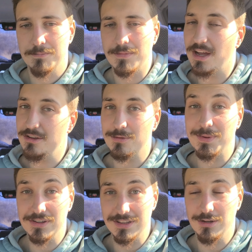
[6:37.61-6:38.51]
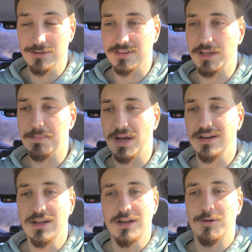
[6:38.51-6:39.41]
I use build loosely, but
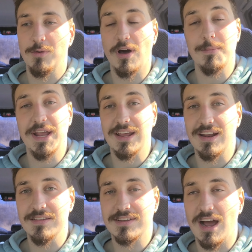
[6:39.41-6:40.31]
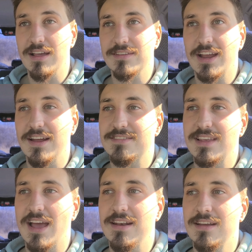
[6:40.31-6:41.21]
we wanna make it nice, guys, like I
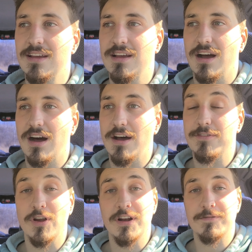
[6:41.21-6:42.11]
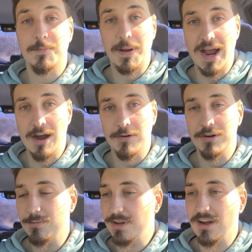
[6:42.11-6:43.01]
said. If you're in it for power,
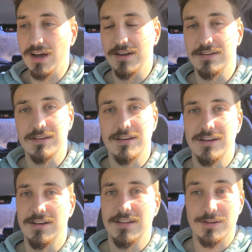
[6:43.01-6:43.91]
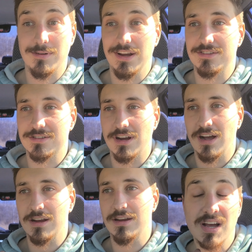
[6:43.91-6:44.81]
we got the race
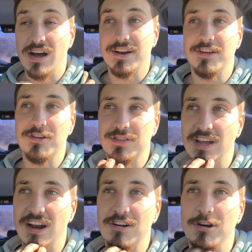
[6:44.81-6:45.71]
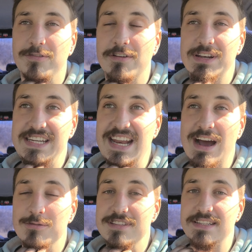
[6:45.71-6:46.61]
truck. Another thing I don't know if I've
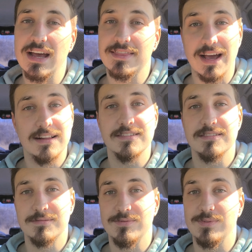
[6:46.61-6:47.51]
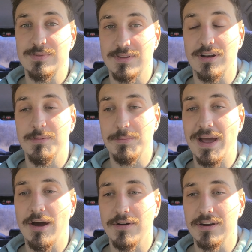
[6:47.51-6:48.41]
announced yet, that's gonna be
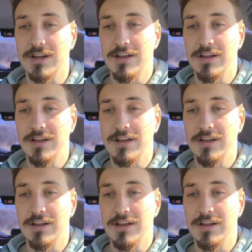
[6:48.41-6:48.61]
power.